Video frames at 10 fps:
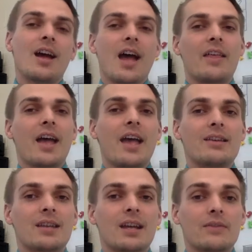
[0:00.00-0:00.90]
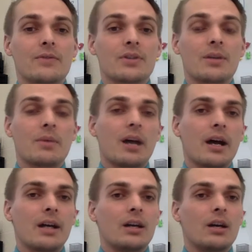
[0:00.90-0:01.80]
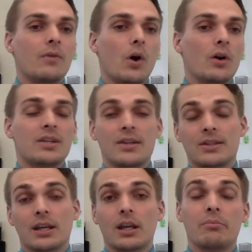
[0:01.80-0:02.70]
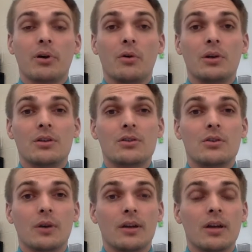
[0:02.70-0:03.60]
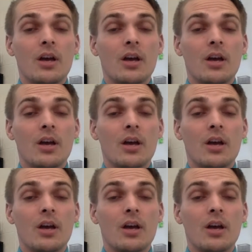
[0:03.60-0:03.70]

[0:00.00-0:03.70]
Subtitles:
and that A stands for some kind of artistic component to it.